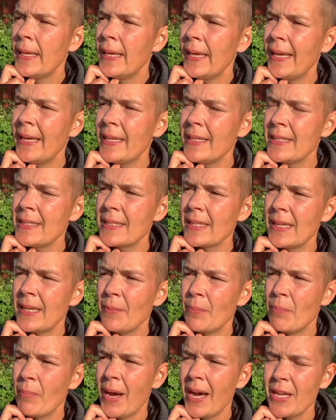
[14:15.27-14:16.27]
And
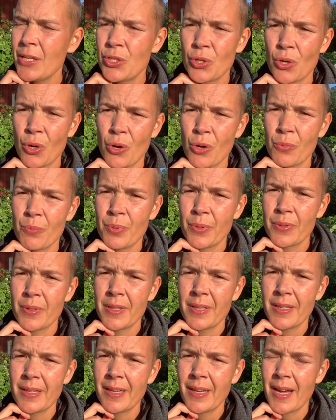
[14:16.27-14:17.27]
my job
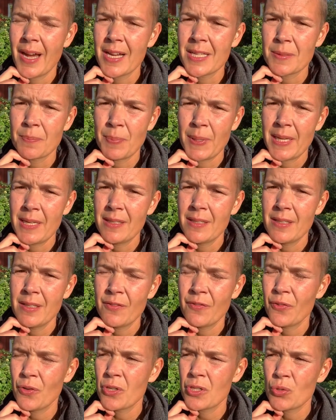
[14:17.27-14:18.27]
has been
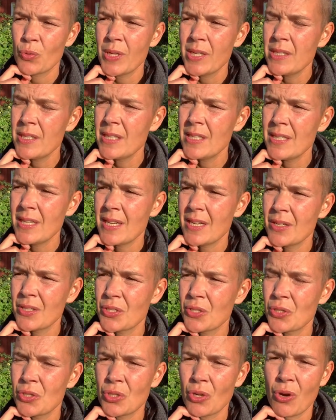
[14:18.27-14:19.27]
for 20 years
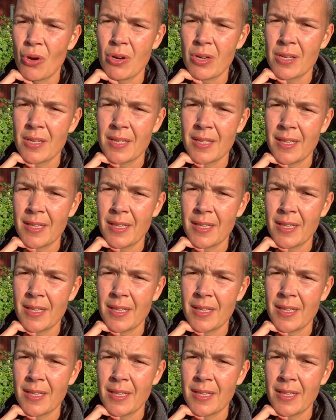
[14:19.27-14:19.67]
to talk,